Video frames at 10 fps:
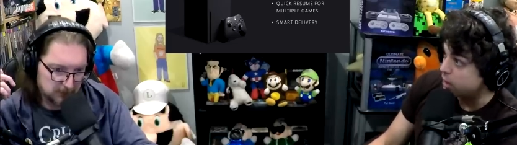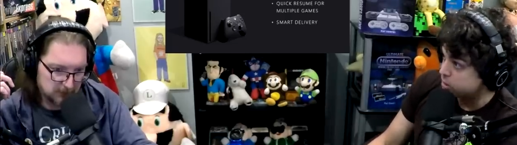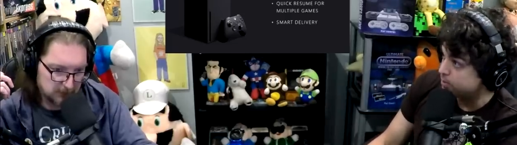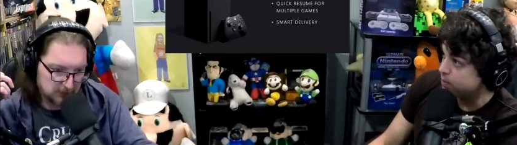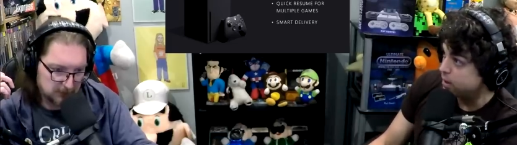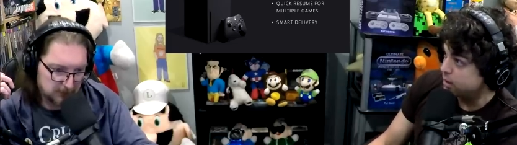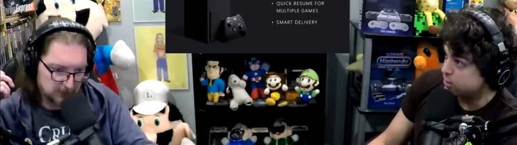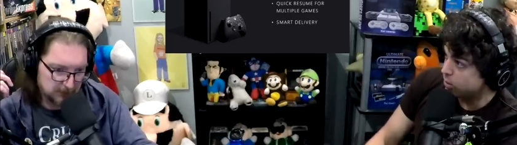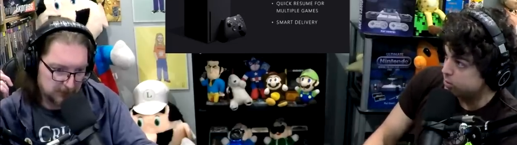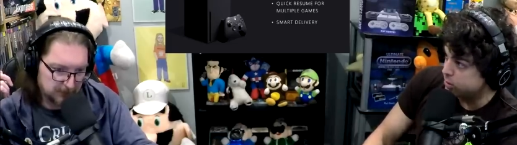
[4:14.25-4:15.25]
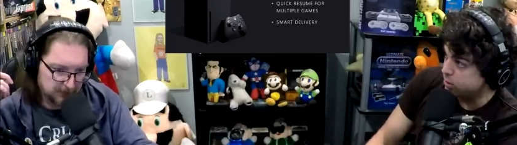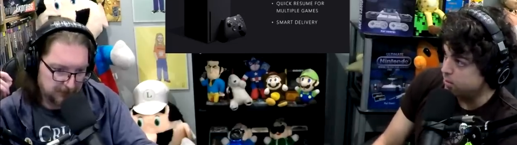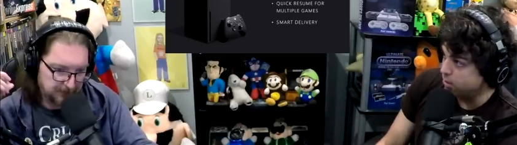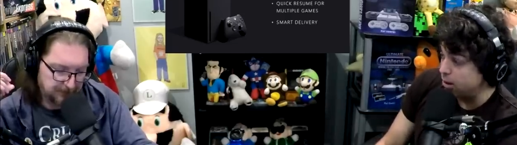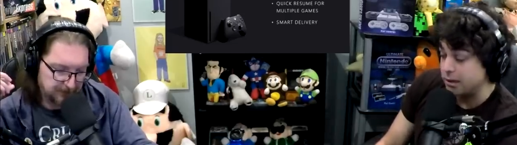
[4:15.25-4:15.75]
Speaker 1: X. So it's a
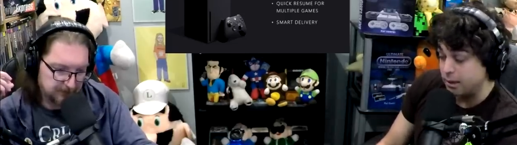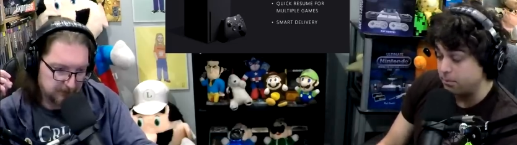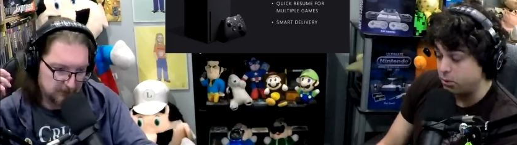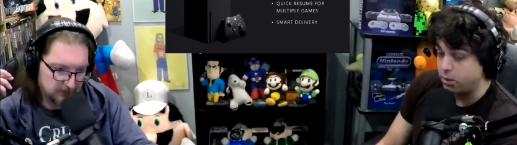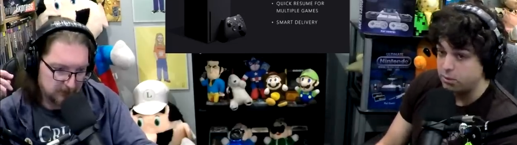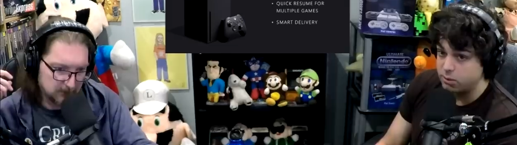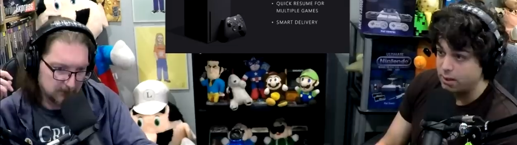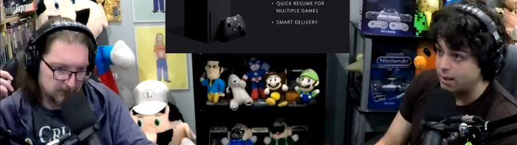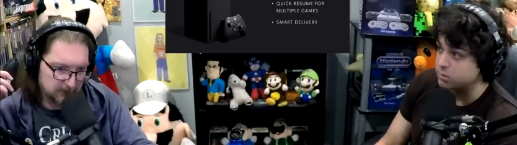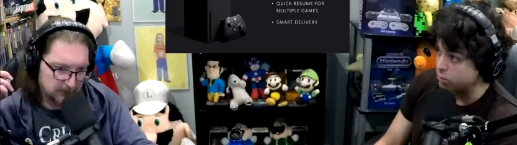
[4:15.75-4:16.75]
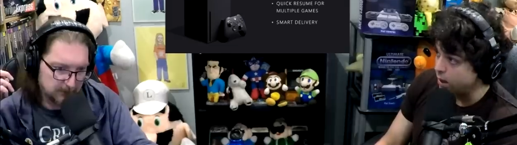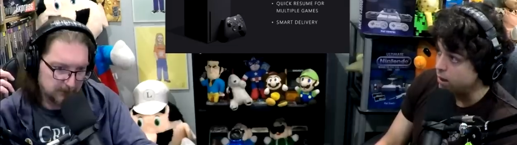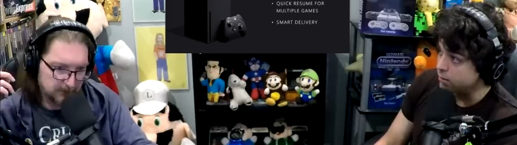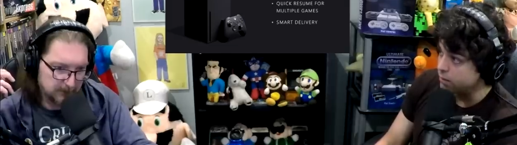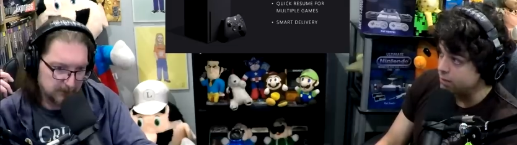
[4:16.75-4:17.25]
good marketing ploy to do that as
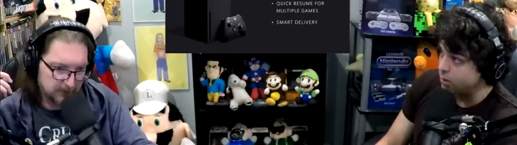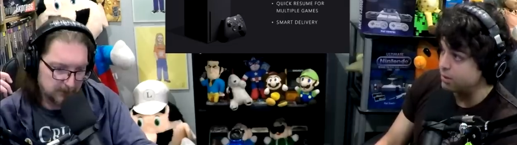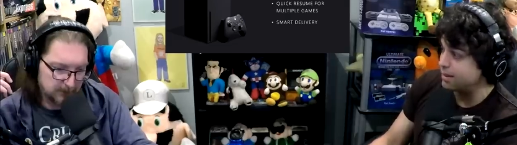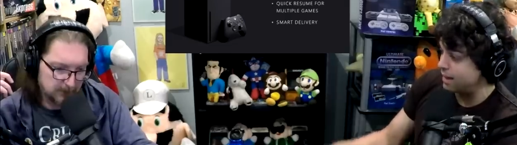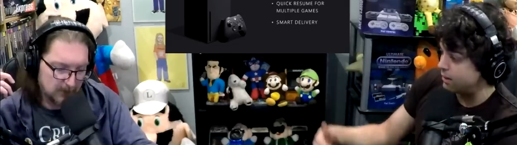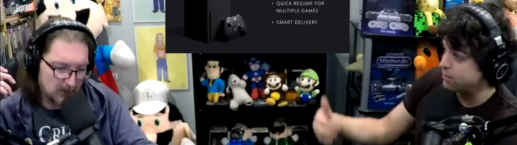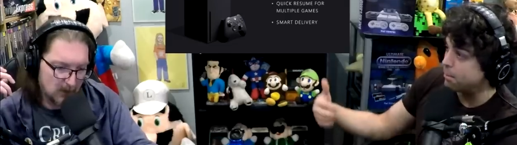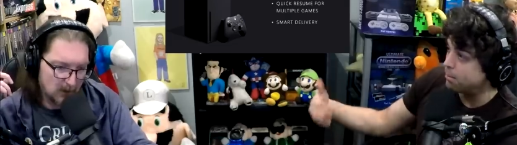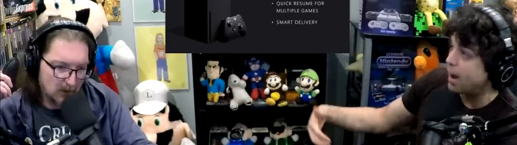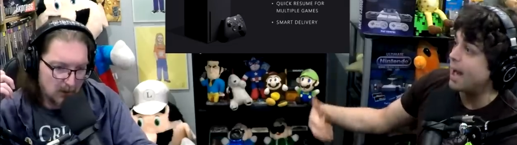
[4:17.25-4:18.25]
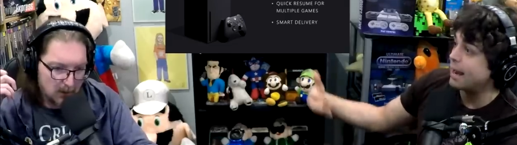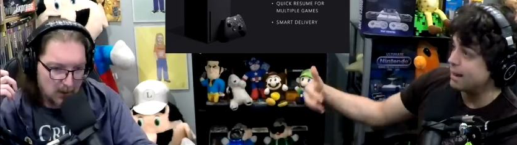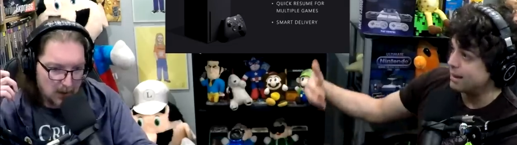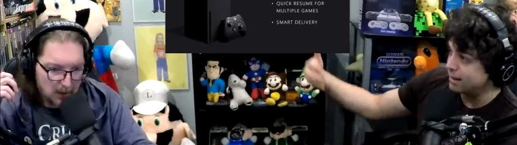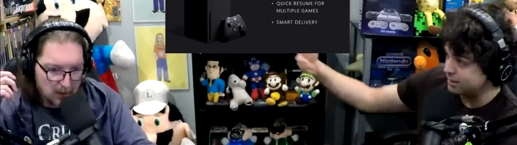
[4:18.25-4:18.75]
well, knowing that they don't have to buy
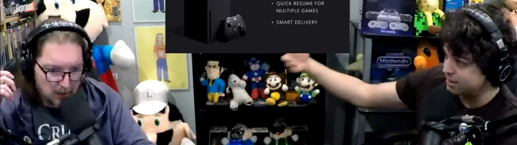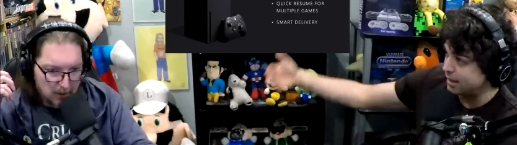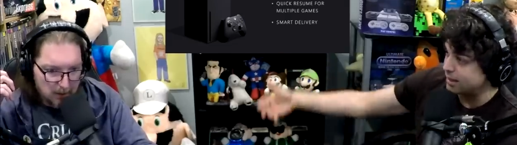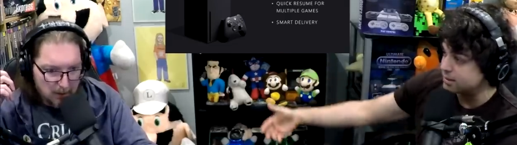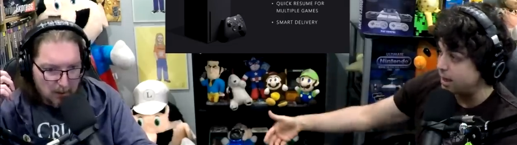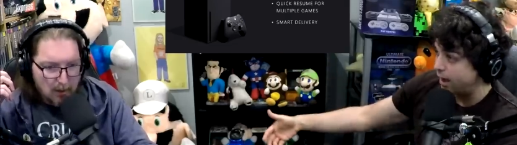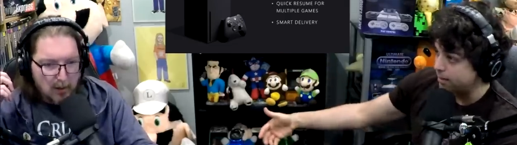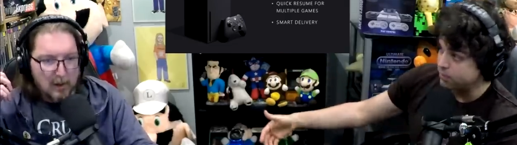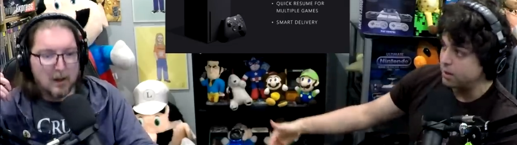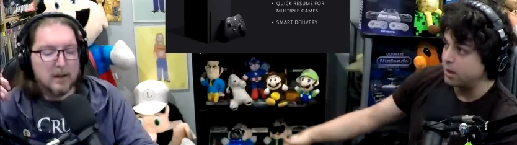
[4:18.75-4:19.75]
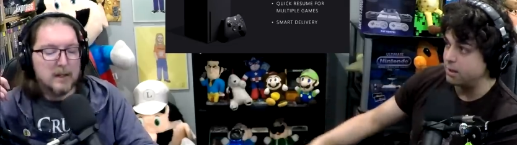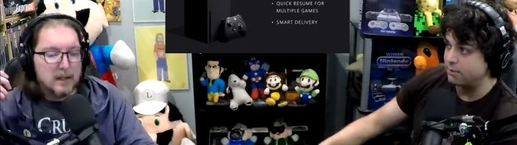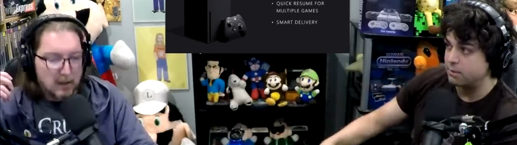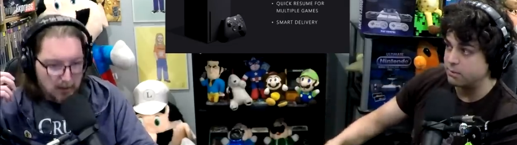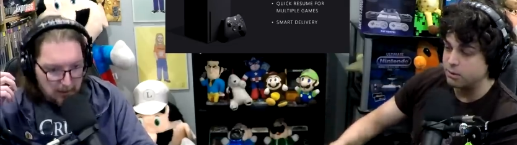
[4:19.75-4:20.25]
it a second time, a
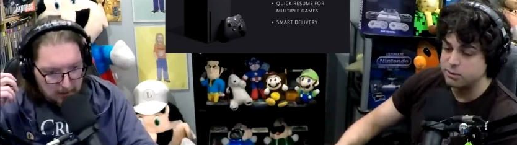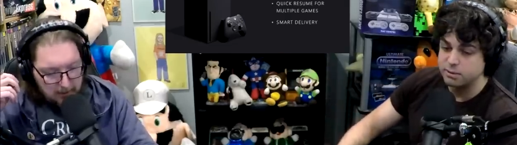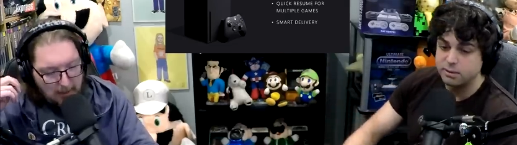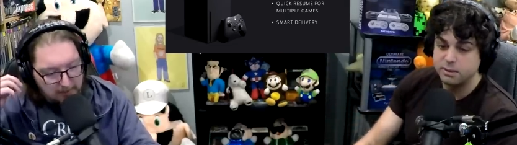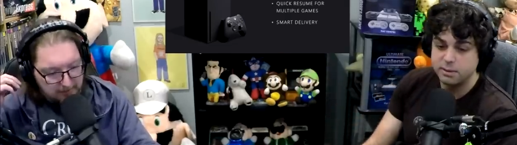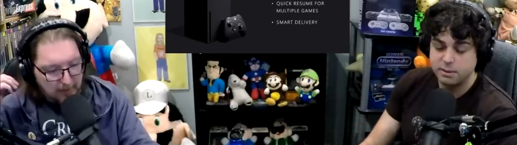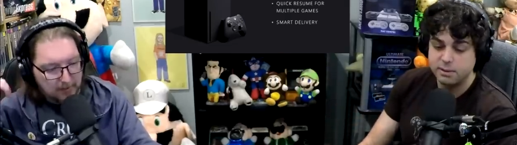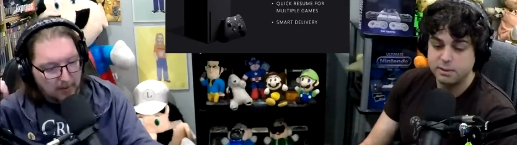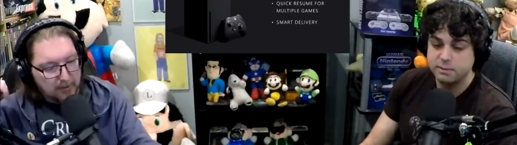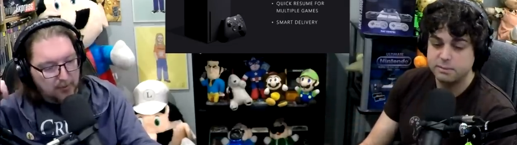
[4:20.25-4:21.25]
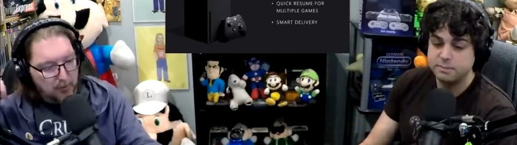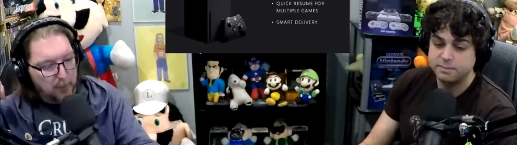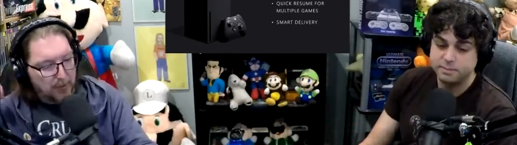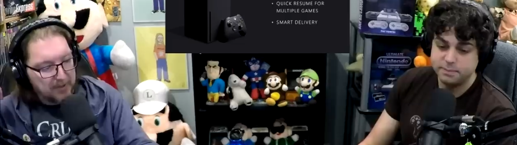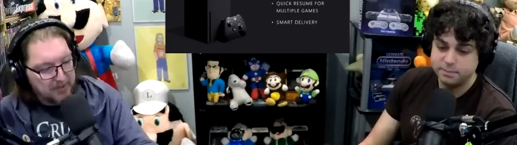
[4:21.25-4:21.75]
Speaker 2: different version. Yes, I, I do
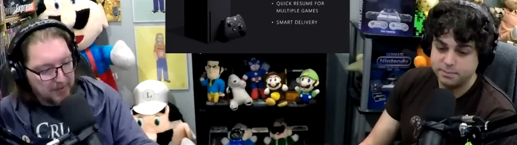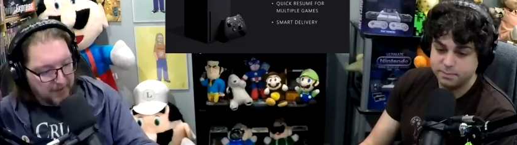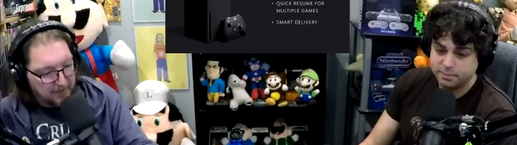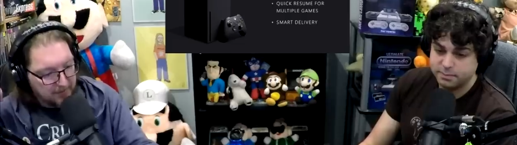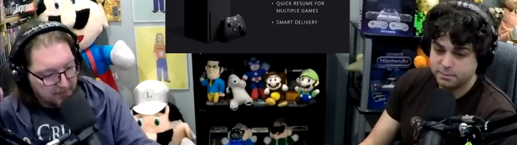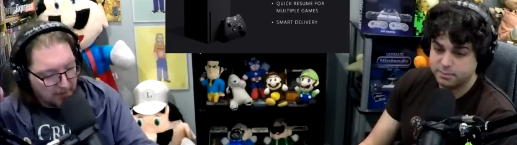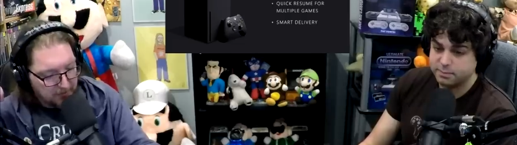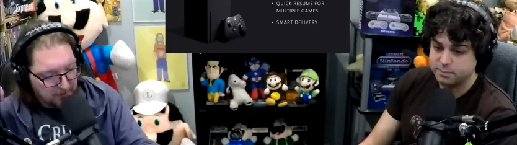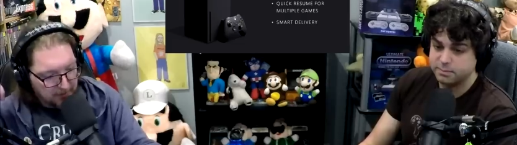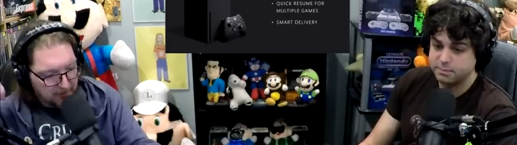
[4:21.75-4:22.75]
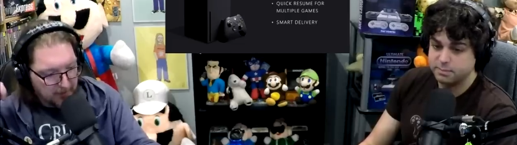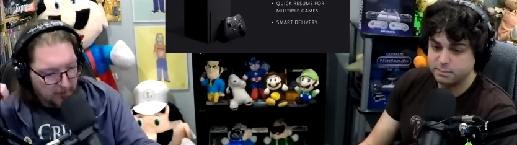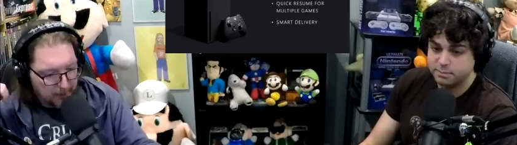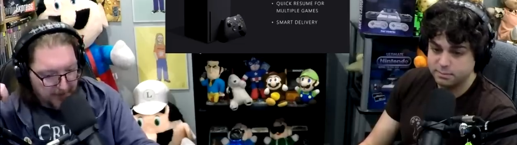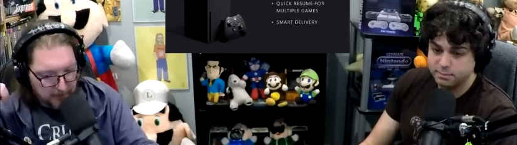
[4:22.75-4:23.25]
appreciate the concessions that
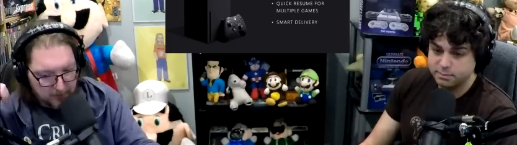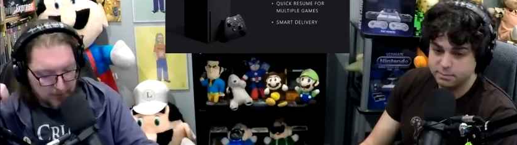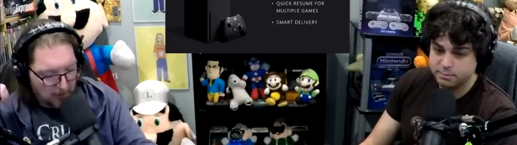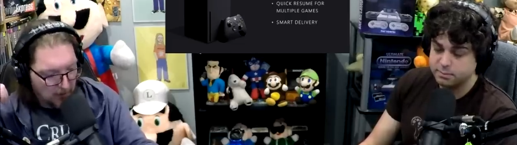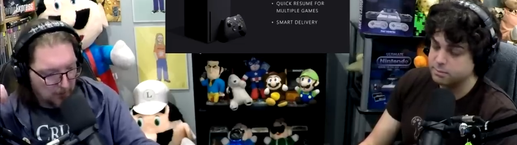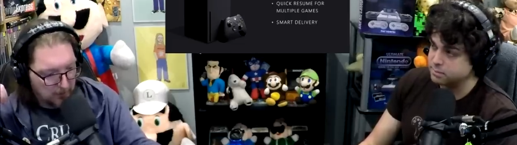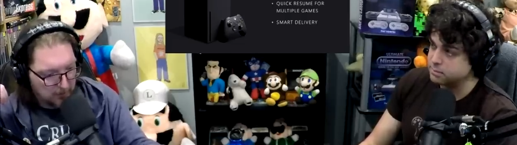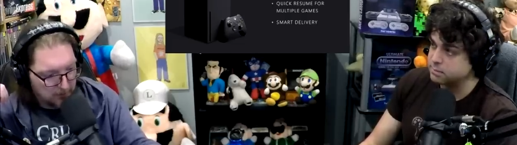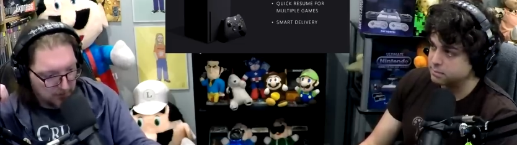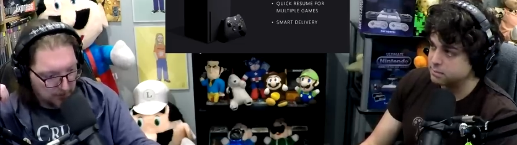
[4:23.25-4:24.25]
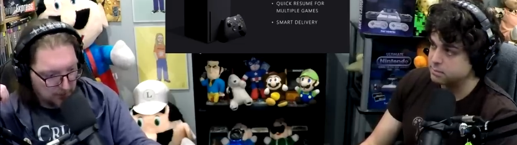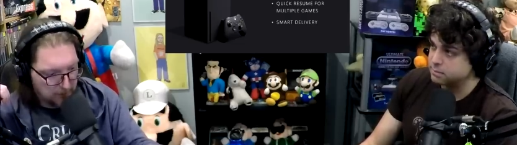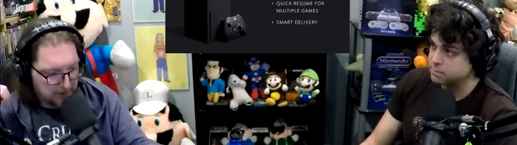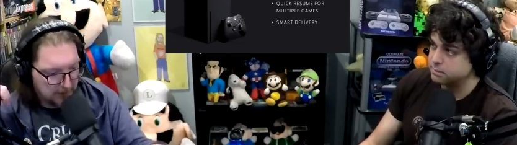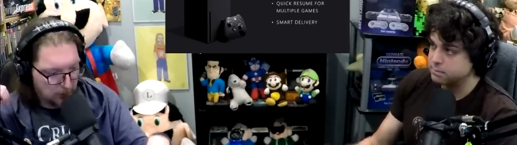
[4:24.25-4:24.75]
are being shown to
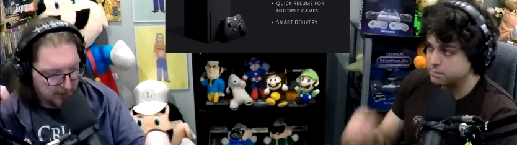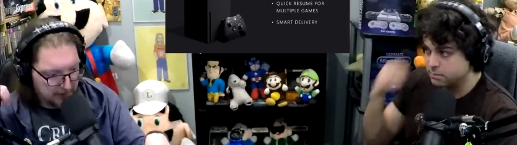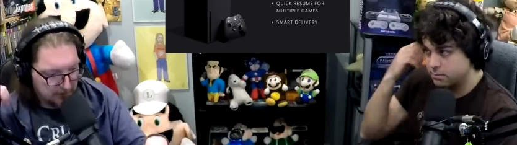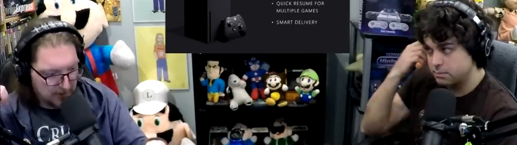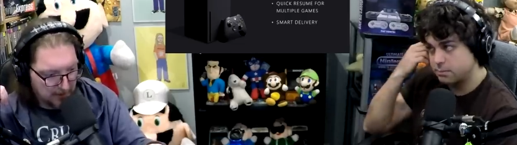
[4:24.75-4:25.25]
between